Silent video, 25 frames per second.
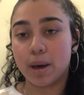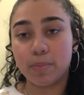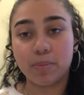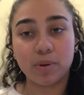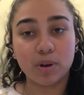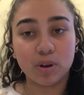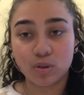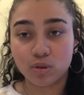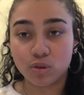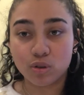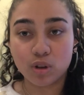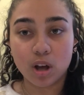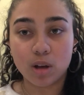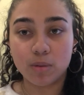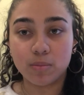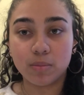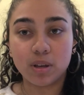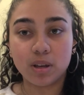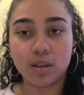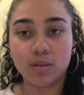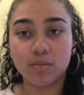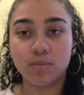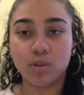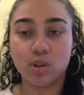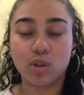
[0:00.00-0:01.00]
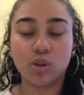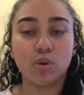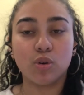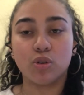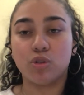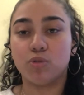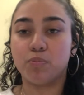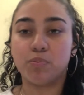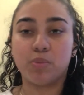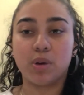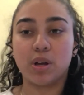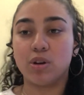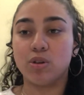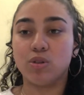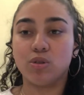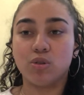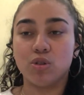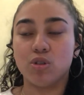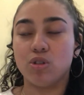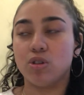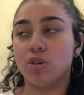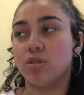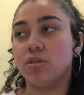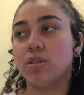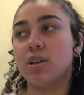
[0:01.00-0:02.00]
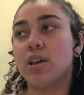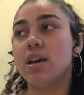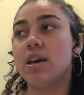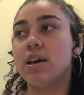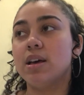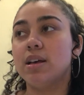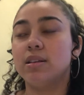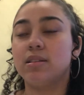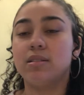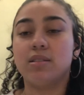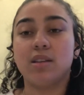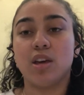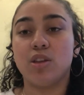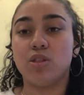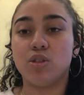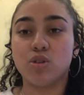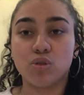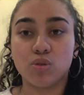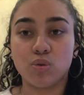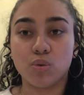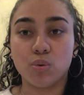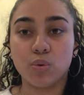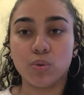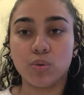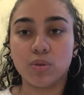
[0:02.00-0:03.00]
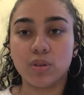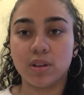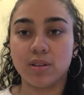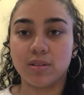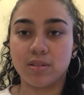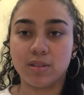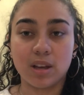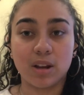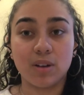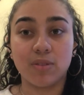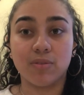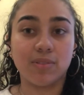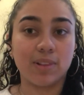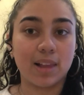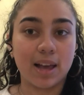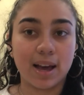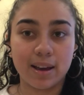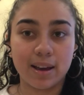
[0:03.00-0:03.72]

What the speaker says: my parents taught me, you know, it's better to just say the truth instead of